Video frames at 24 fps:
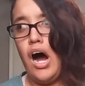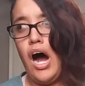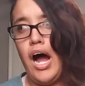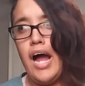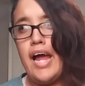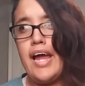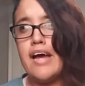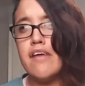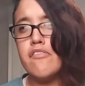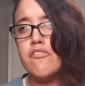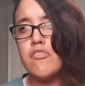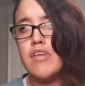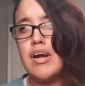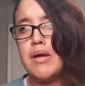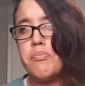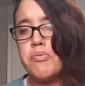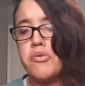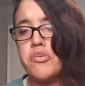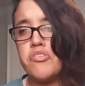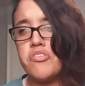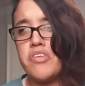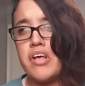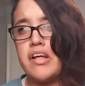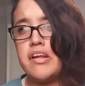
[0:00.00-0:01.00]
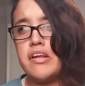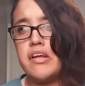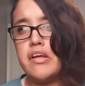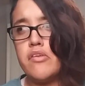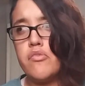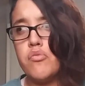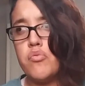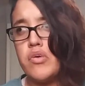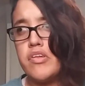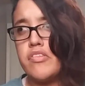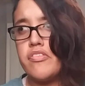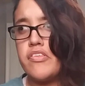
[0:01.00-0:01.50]
I am
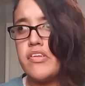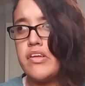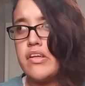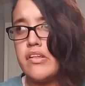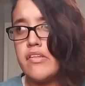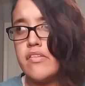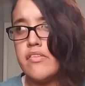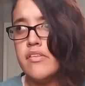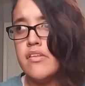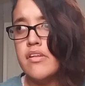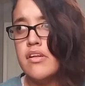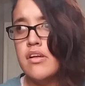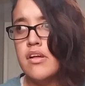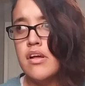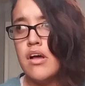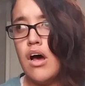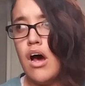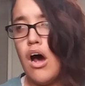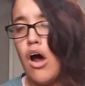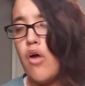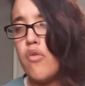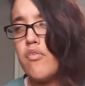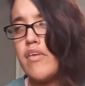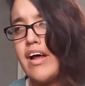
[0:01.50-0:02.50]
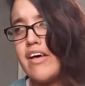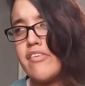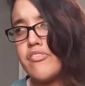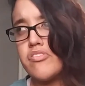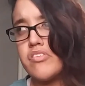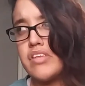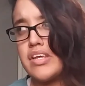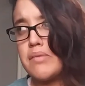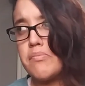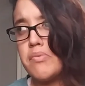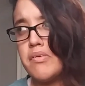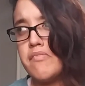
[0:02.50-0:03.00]
represented within a
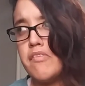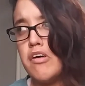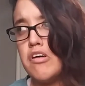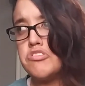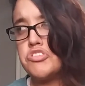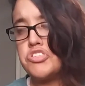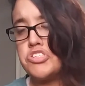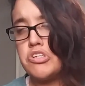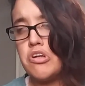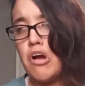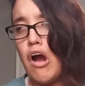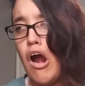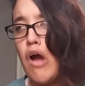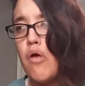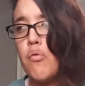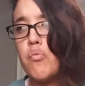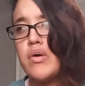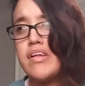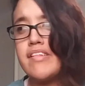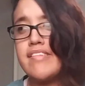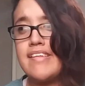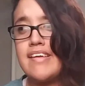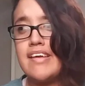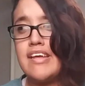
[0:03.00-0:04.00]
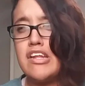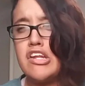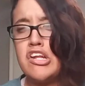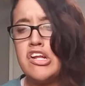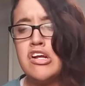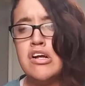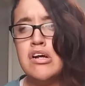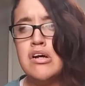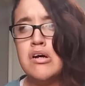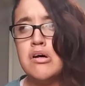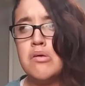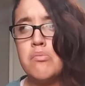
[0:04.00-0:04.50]
wrestling promotion or
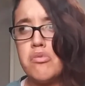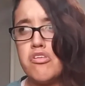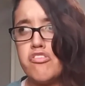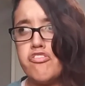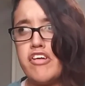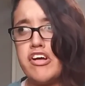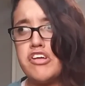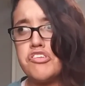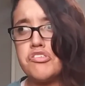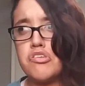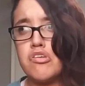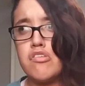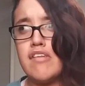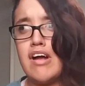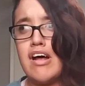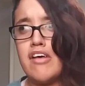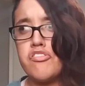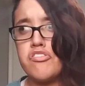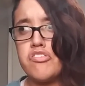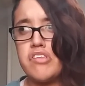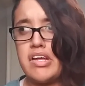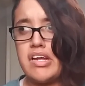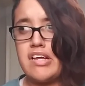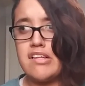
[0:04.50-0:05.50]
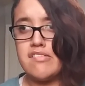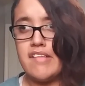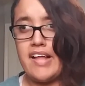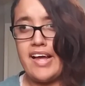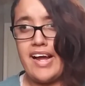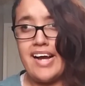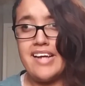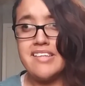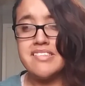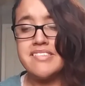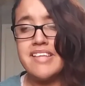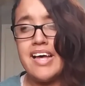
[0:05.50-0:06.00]
within professional wrestling. Like
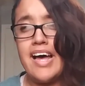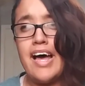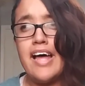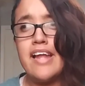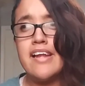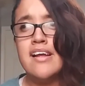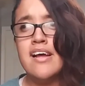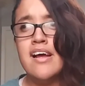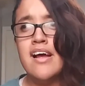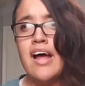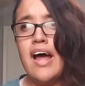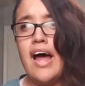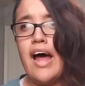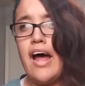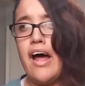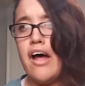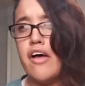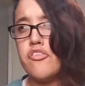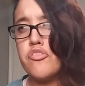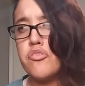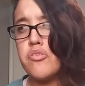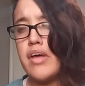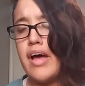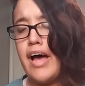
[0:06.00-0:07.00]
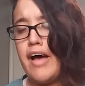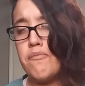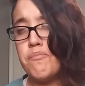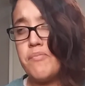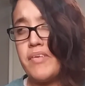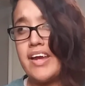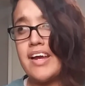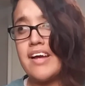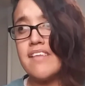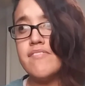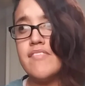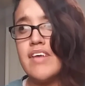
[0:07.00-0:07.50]
I said, as
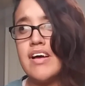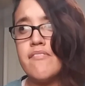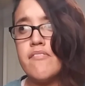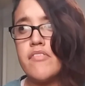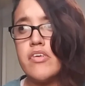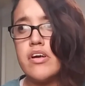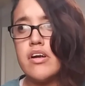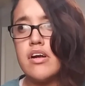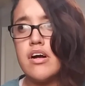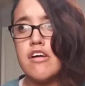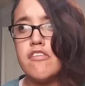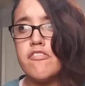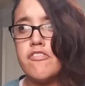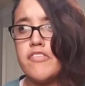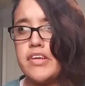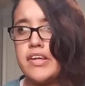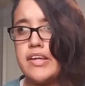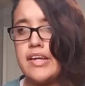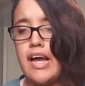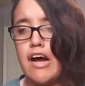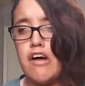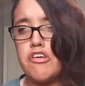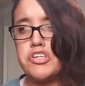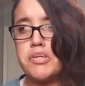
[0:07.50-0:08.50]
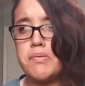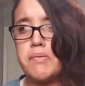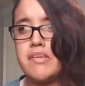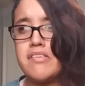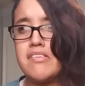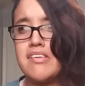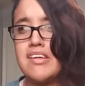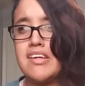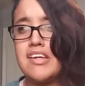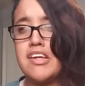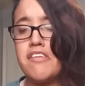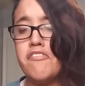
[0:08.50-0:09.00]
being a member of the
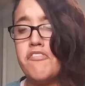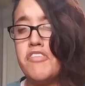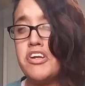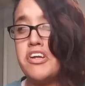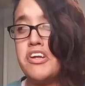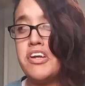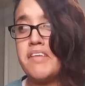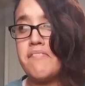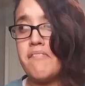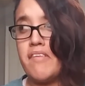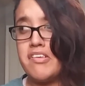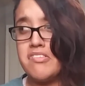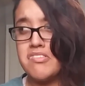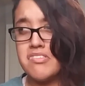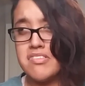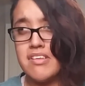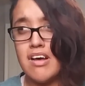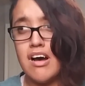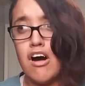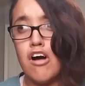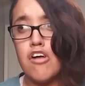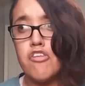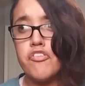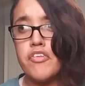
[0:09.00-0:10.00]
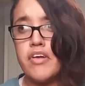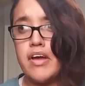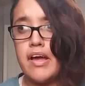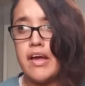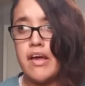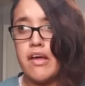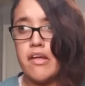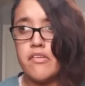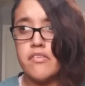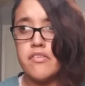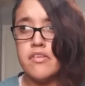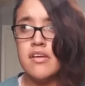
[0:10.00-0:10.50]
LGBT community myself,
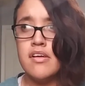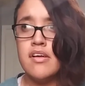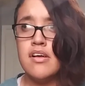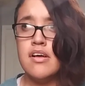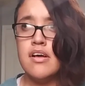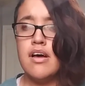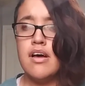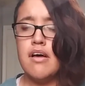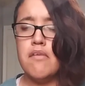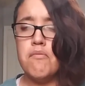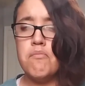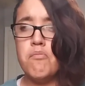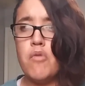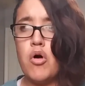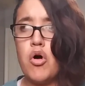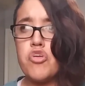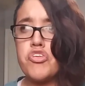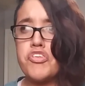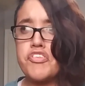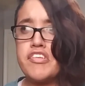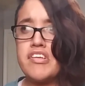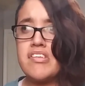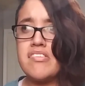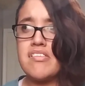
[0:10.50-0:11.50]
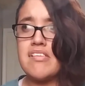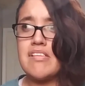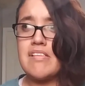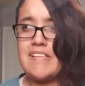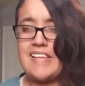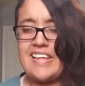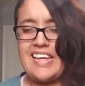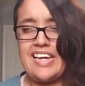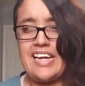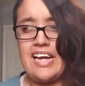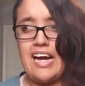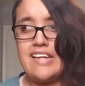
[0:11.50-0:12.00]
and most
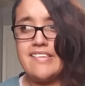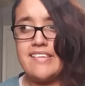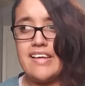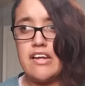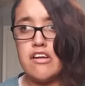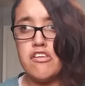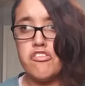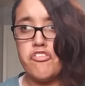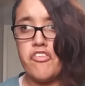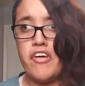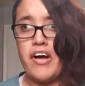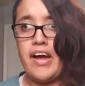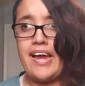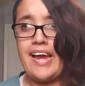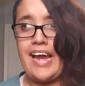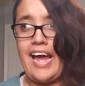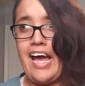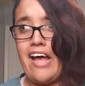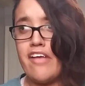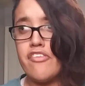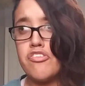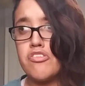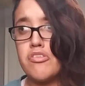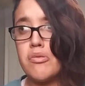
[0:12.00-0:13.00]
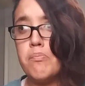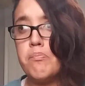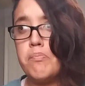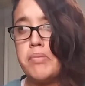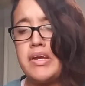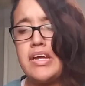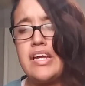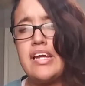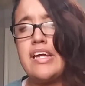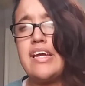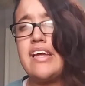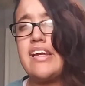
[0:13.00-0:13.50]
recently identifying as the
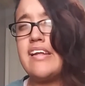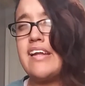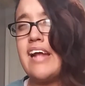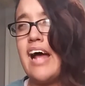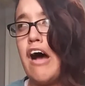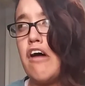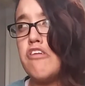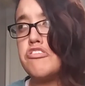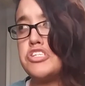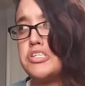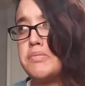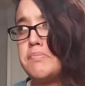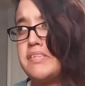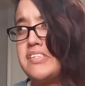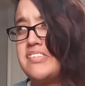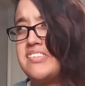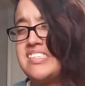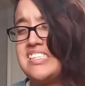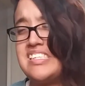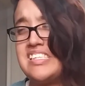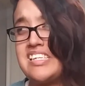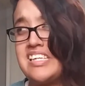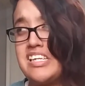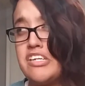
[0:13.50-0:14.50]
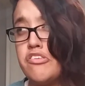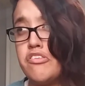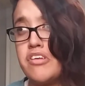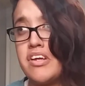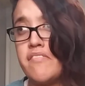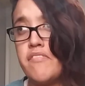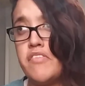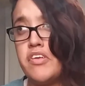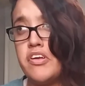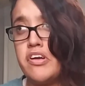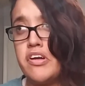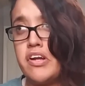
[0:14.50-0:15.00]
B in LGBTQ
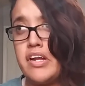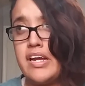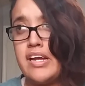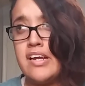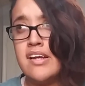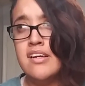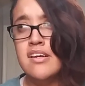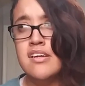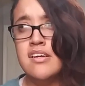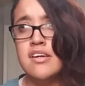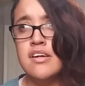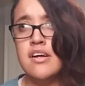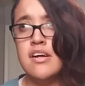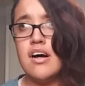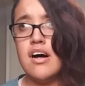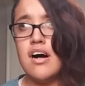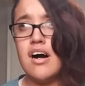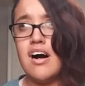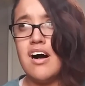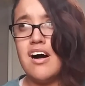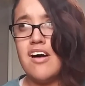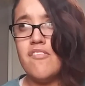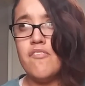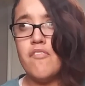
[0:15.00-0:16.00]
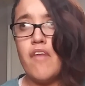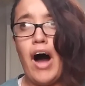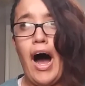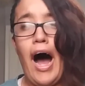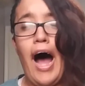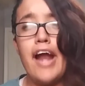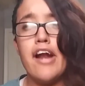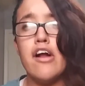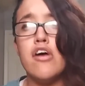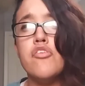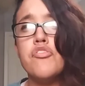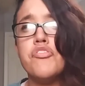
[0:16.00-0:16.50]
community,
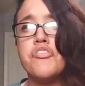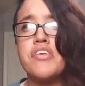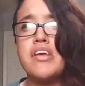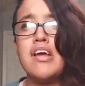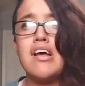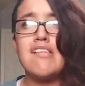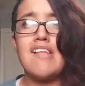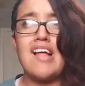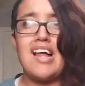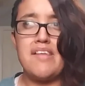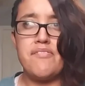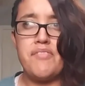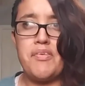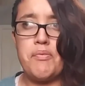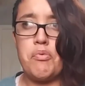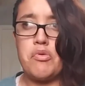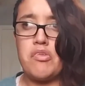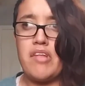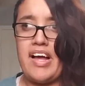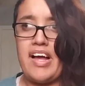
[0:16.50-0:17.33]
I don't see a lot of people